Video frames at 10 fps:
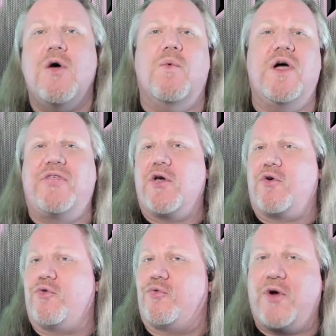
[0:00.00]
with
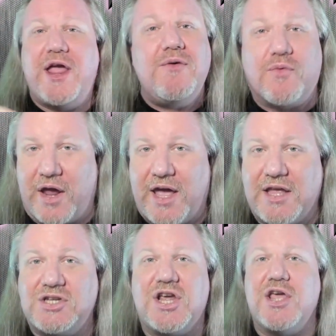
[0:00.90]
great
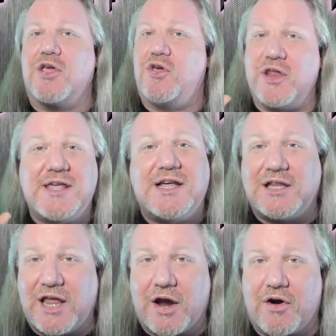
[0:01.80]
range, good
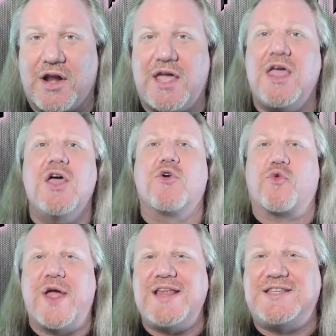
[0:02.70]
clarity,
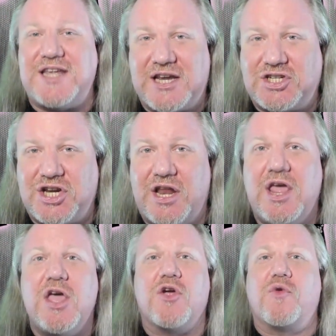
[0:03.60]
great diction,
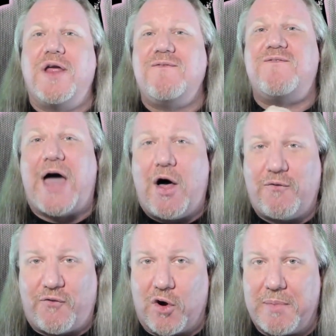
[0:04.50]
great vowel
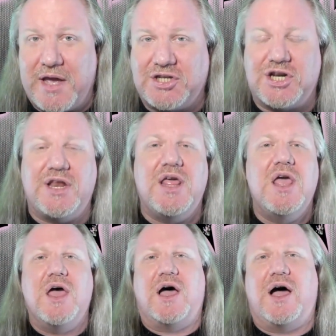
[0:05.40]
formation,
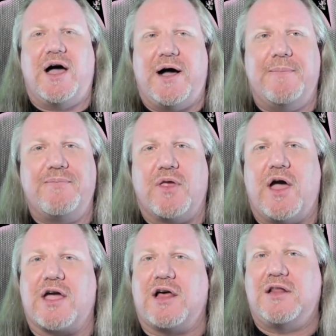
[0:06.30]
a
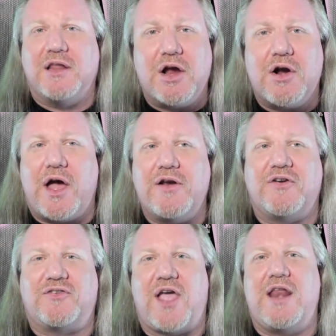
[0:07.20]
clear
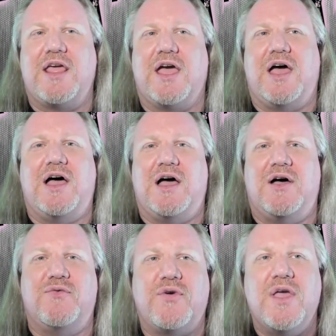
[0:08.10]
understanding
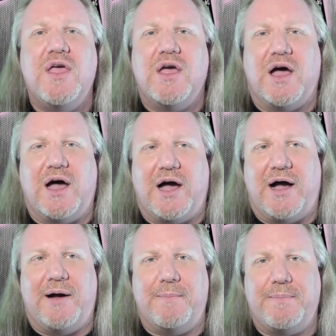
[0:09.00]
of
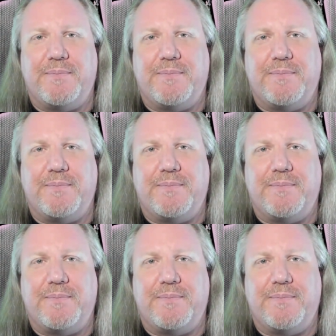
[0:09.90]
not